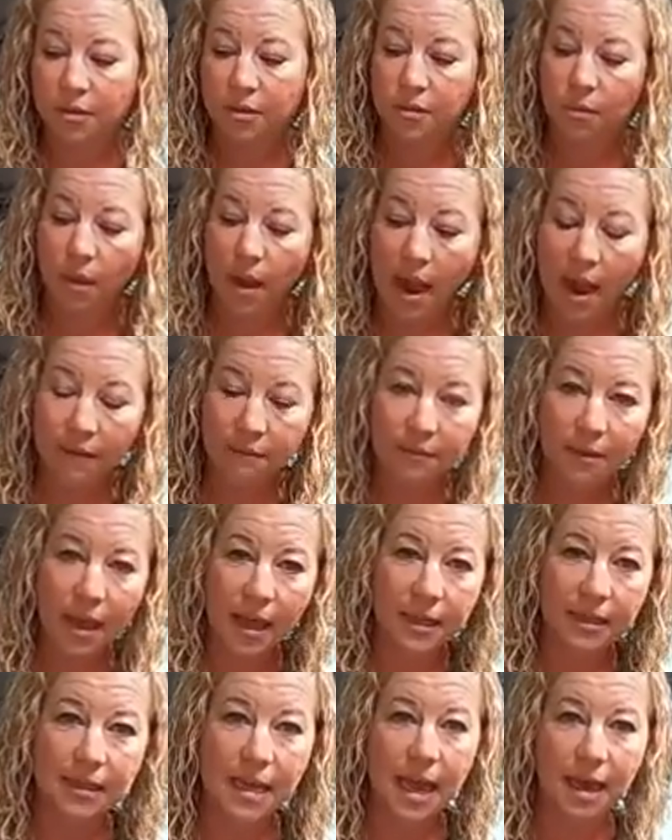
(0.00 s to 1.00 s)
So I've
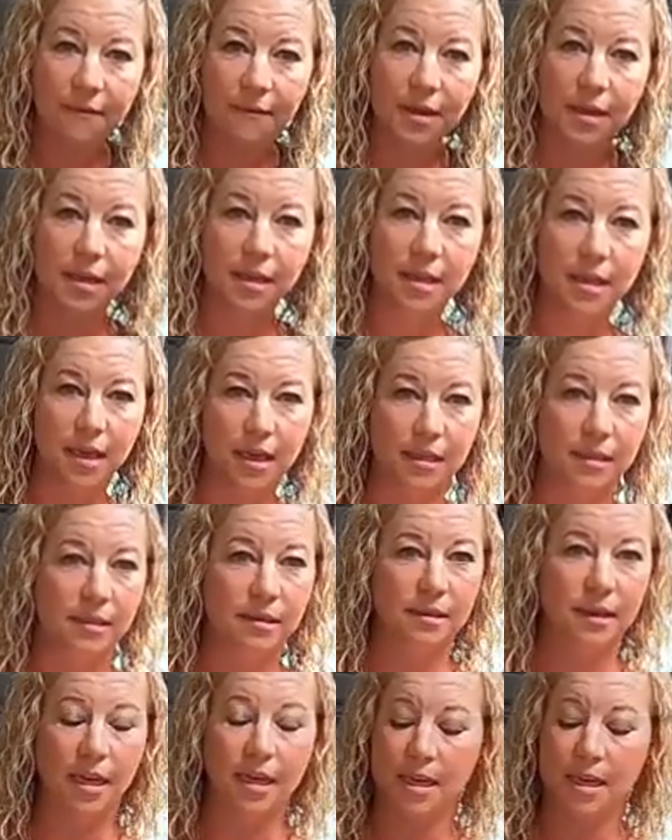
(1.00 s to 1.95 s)
liked having this.